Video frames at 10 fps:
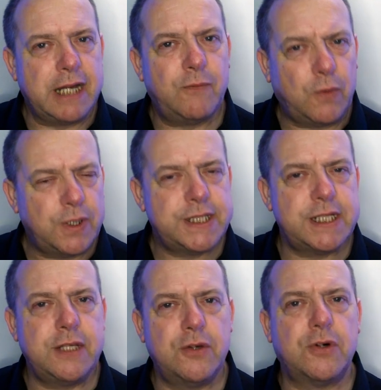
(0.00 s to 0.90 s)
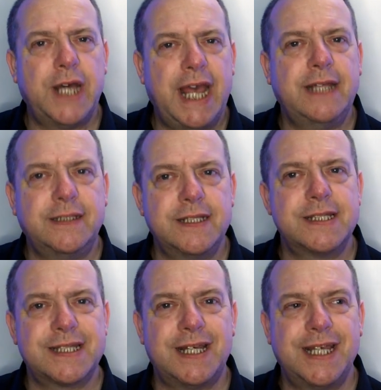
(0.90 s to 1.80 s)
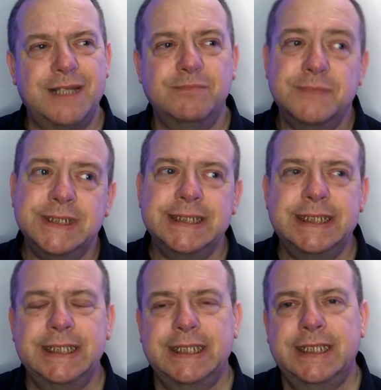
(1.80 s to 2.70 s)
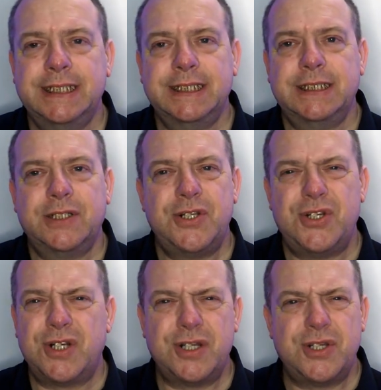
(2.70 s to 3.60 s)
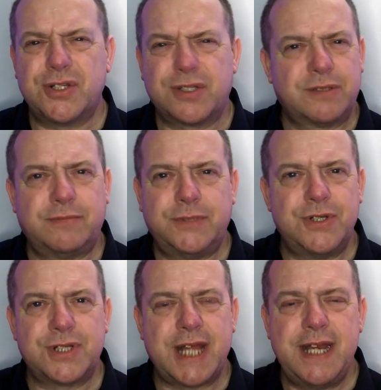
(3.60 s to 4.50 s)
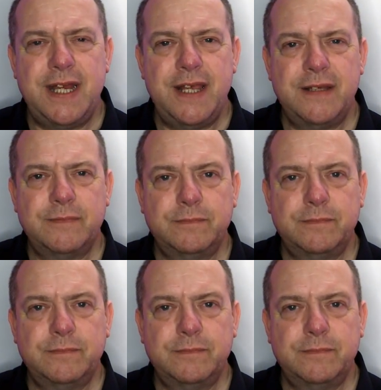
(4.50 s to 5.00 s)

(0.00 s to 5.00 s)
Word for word: voice in your head that's saying, should I just just end it?